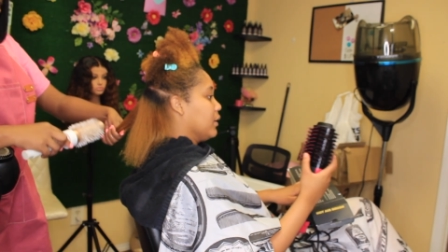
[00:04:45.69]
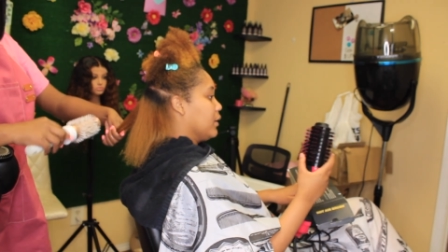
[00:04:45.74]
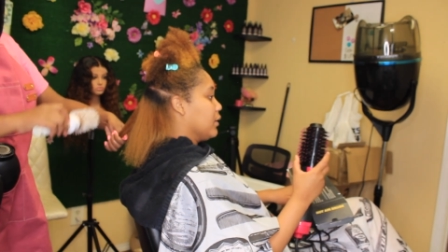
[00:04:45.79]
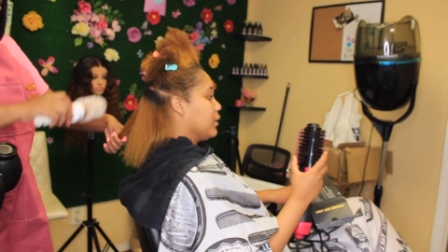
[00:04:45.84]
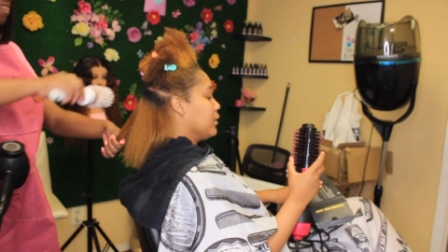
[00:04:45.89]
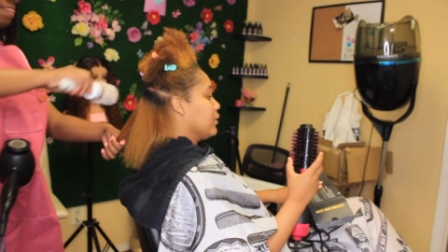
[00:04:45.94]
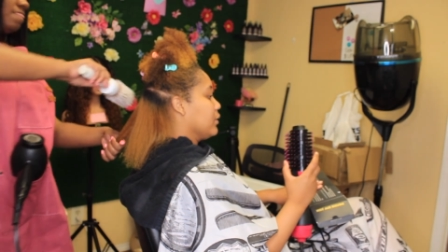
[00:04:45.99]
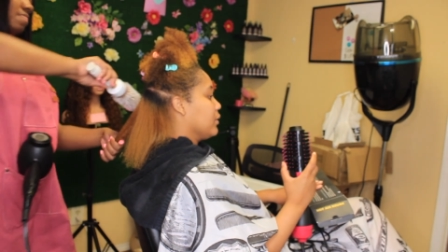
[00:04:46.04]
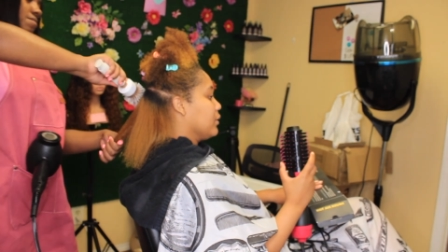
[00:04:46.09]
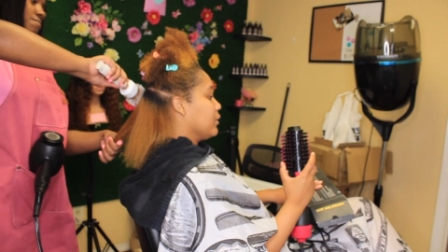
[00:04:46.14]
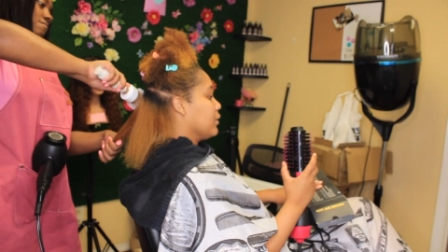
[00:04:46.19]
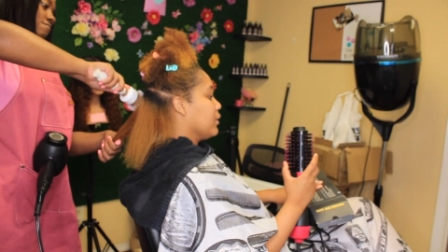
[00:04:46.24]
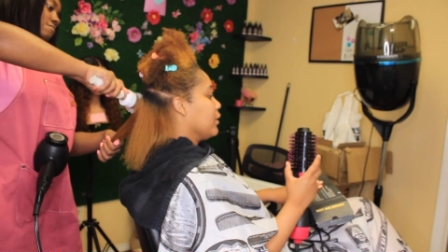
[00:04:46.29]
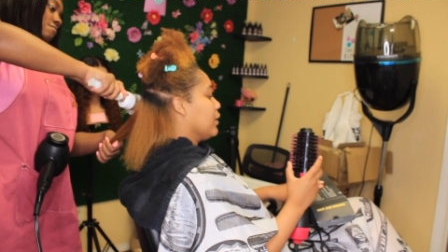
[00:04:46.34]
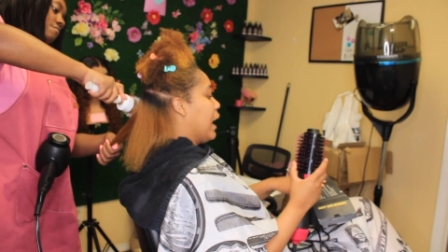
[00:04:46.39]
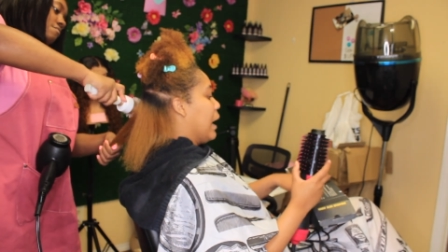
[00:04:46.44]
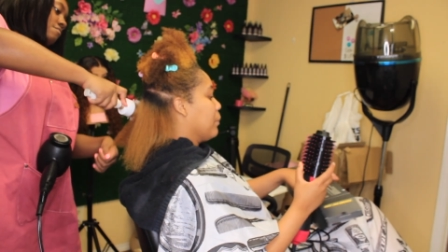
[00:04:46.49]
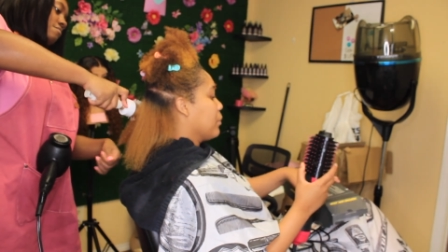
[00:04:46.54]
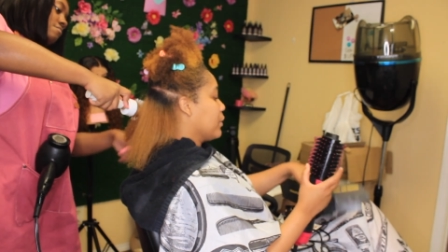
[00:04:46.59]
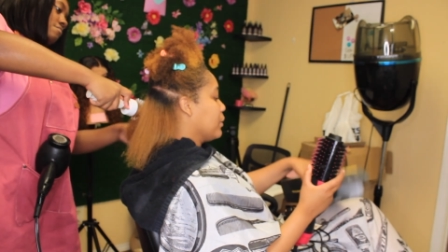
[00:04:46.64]
see
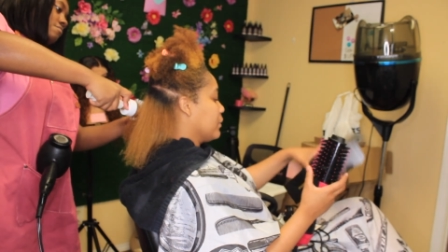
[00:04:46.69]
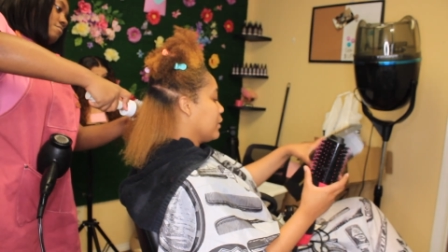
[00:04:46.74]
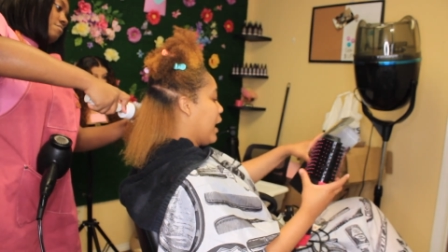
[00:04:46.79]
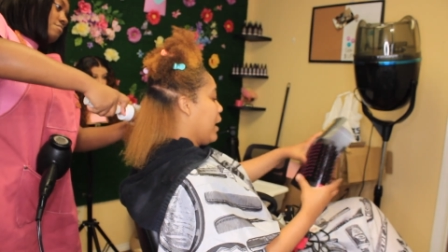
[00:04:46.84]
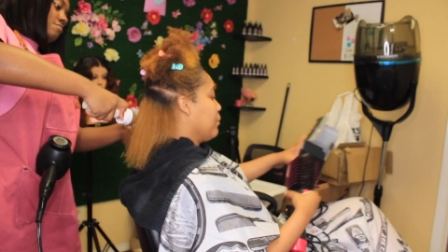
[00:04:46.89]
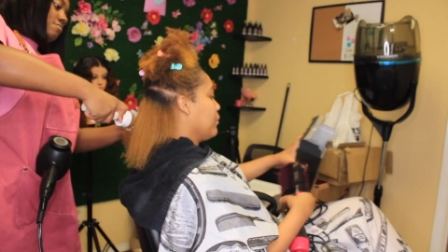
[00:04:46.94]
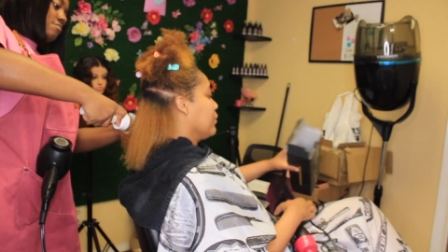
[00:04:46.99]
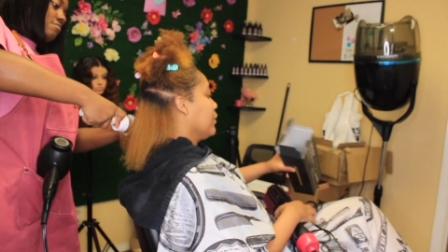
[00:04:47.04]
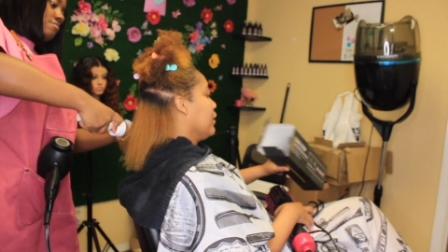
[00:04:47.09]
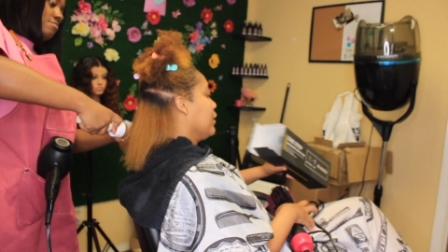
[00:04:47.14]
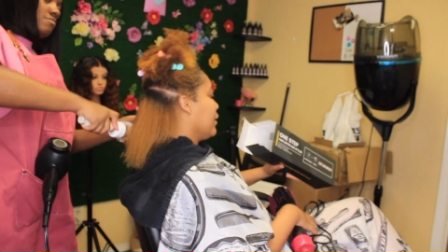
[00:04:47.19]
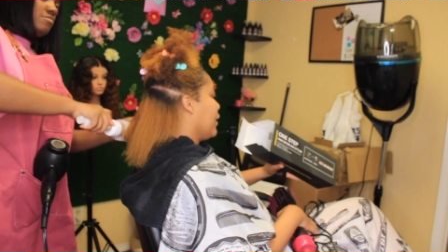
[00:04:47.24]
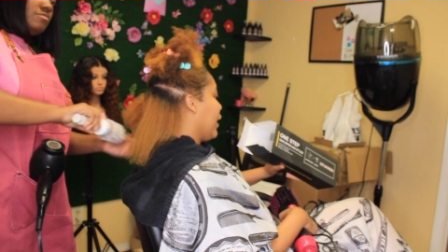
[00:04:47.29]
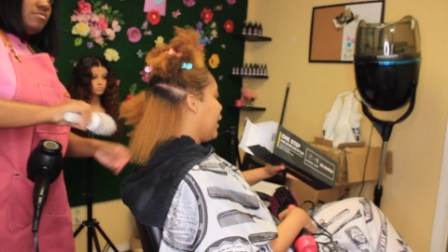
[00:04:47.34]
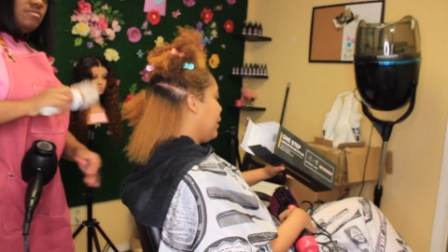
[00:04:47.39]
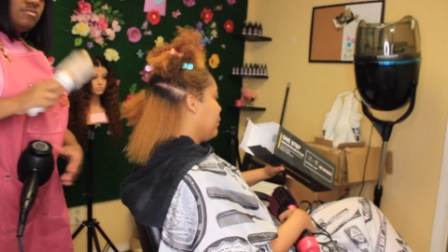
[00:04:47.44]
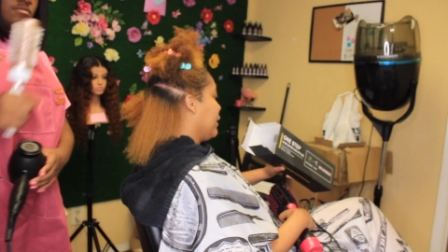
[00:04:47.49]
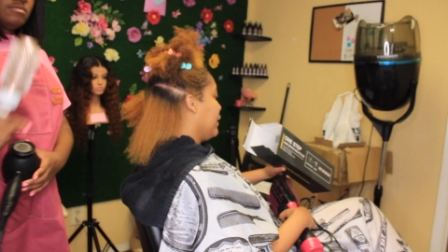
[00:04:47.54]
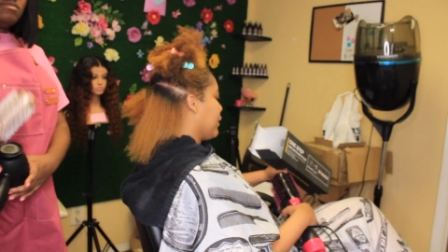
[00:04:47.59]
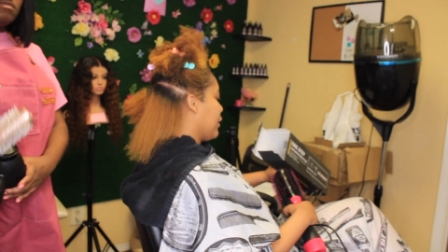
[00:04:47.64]
everything, y'all.
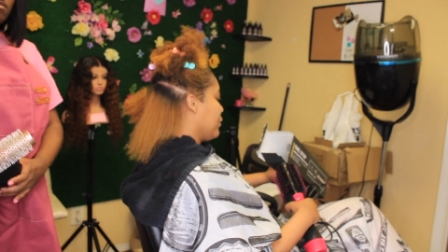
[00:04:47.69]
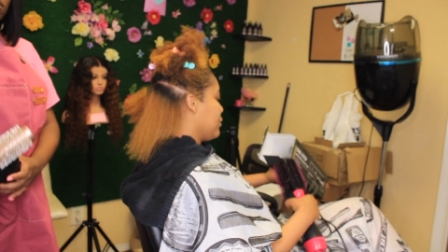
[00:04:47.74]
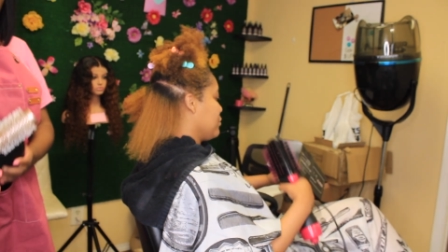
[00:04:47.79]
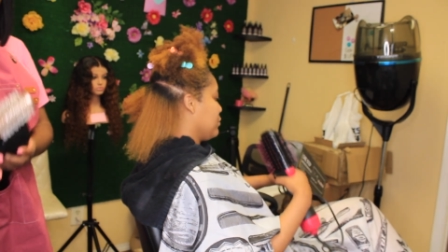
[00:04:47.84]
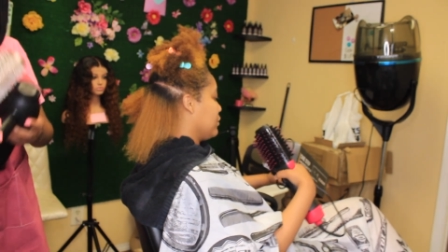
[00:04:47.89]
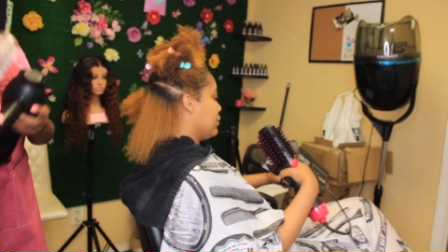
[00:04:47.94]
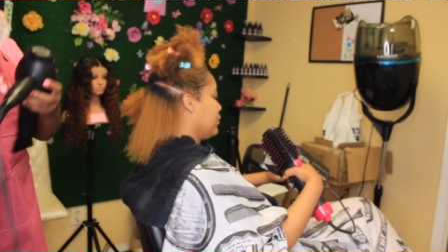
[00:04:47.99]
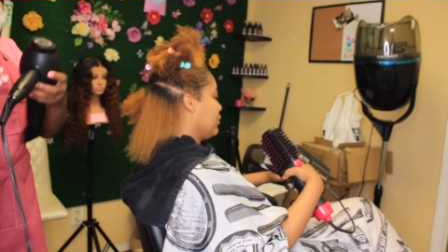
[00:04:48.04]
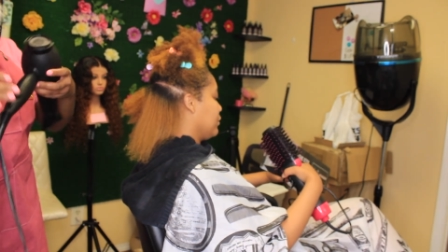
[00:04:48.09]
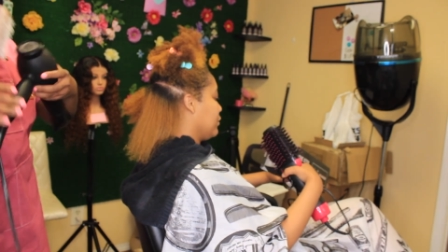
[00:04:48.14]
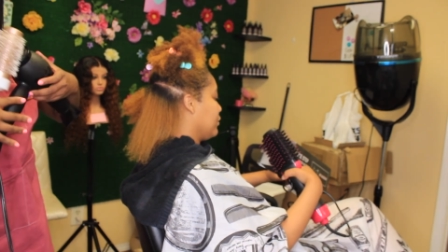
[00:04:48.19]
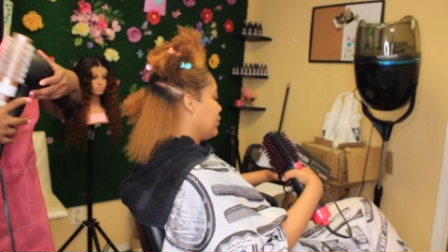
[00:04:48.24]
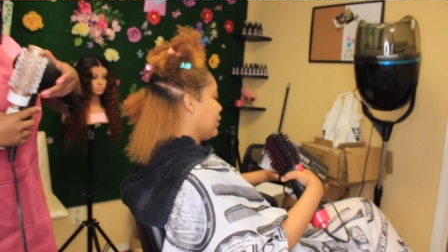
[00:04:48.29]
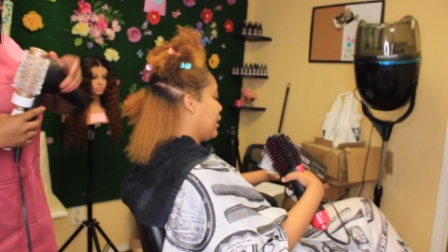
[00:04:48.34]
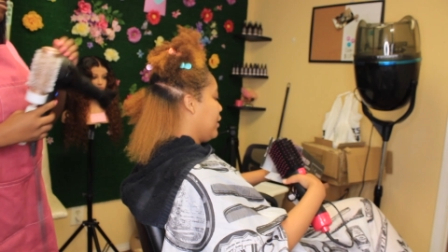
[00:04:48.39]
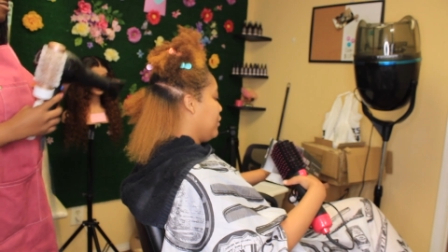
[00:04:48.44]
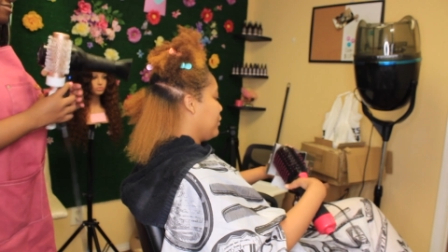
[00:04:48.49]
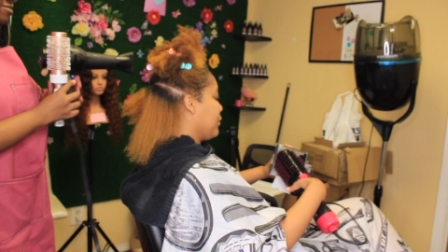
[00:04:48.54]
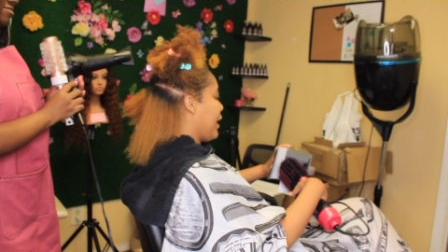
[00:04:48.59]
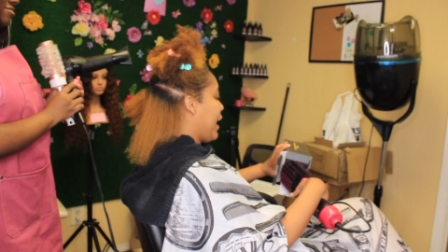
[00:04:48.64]

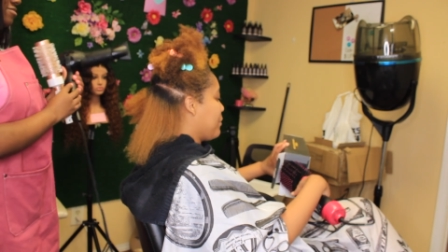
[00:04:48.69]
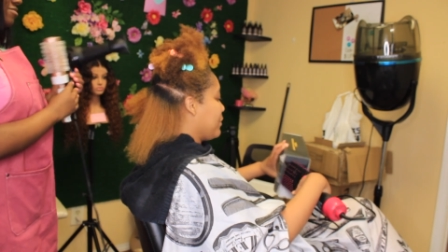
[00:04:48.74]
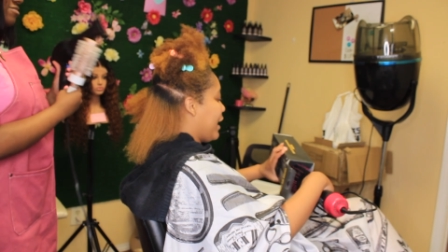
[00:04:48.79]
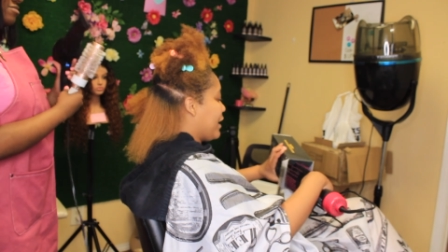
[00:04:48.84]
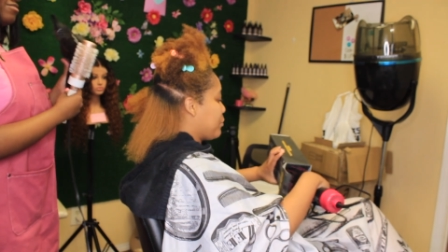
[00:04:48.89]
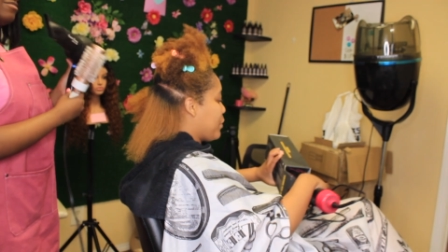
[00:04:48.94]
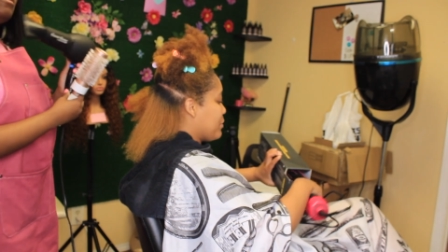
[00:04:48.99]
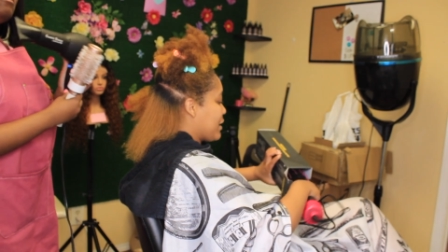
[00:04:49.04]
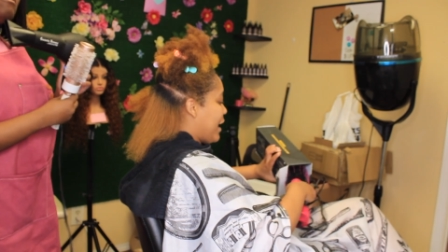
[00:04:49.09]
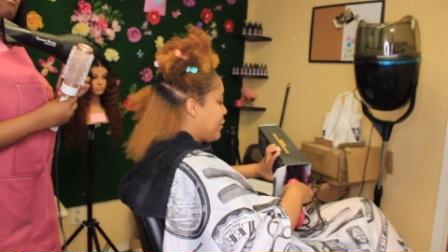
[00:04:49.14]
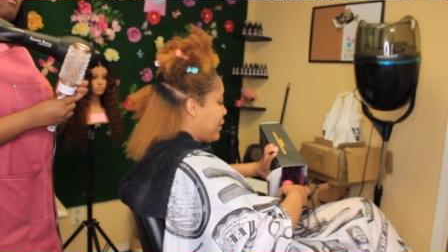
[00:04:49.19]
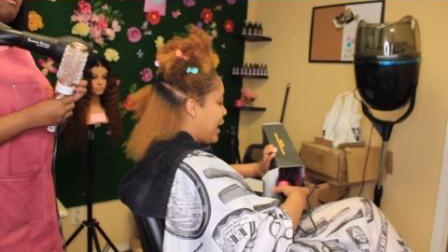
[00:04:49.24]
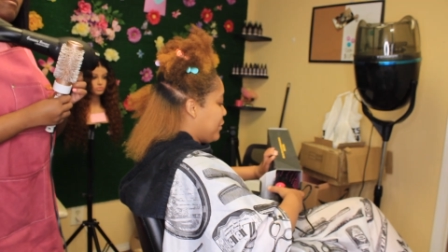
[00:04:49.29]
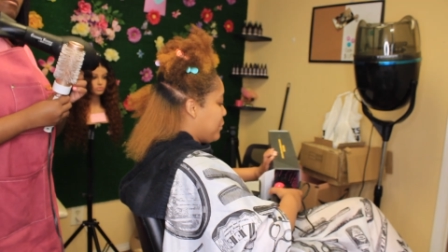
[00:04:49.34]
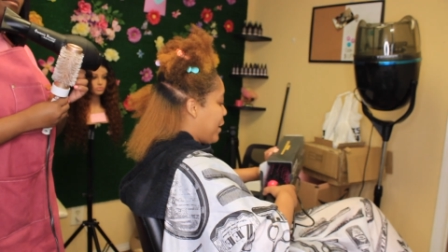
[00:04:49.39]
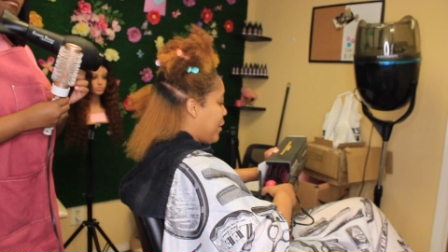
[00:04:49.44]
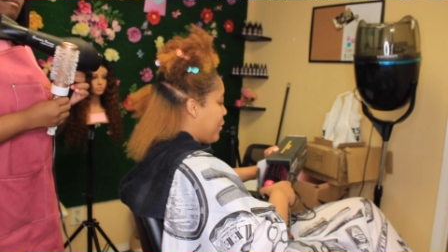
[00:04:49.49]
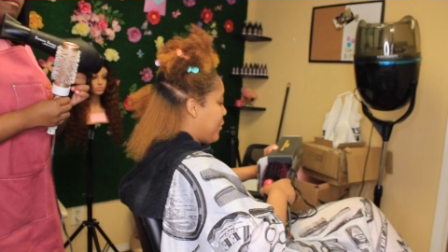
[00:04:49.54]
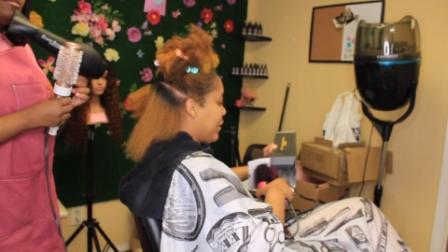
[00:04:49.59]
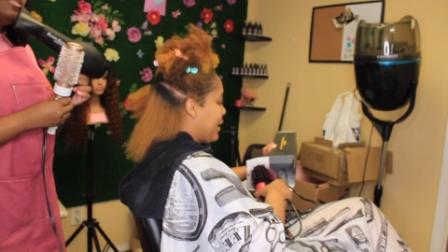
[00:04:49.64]
But anyways,
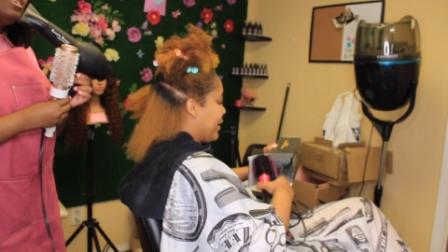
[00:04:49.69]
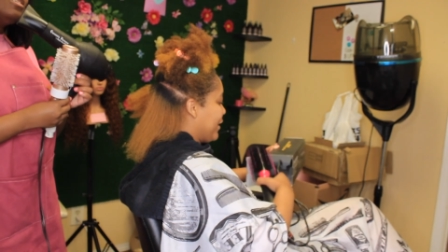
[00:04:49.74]
y'all keep